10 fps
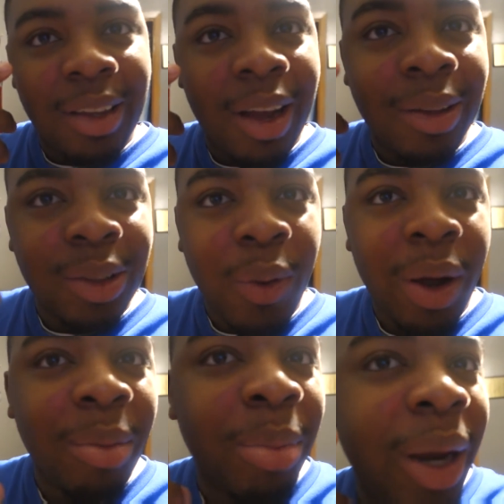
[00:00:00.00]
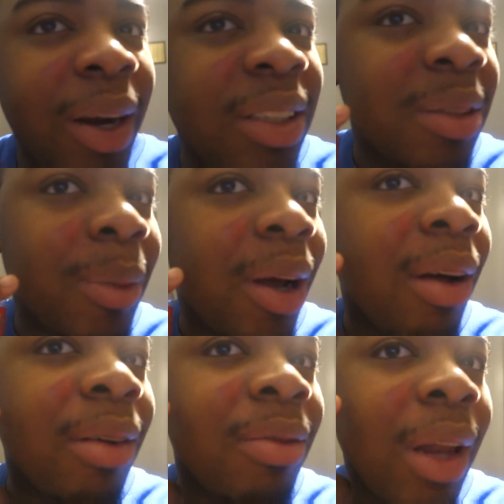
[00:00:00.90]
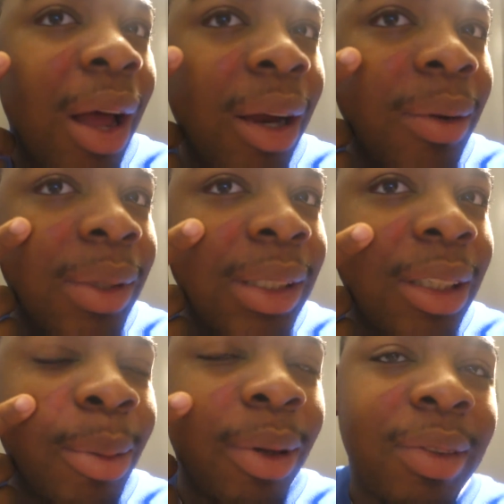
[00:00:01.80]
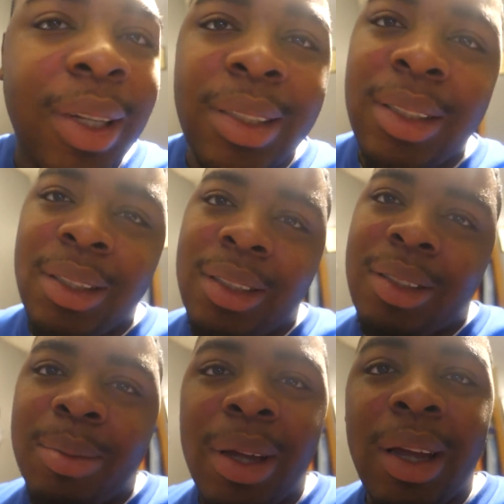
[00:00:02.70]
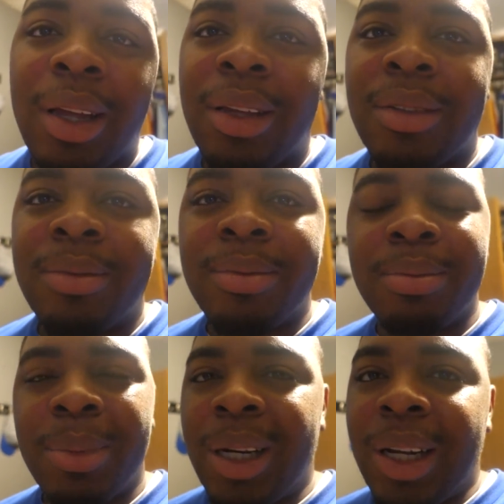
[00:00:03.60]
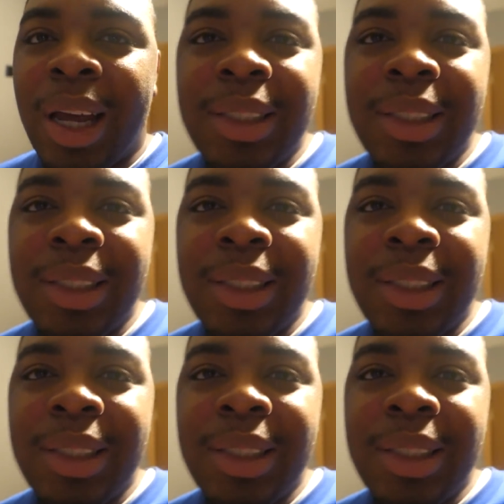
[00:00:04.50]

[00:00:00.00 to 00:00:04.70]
I was quite embarrassed about blogging with this on my face, cause but hey. My nigga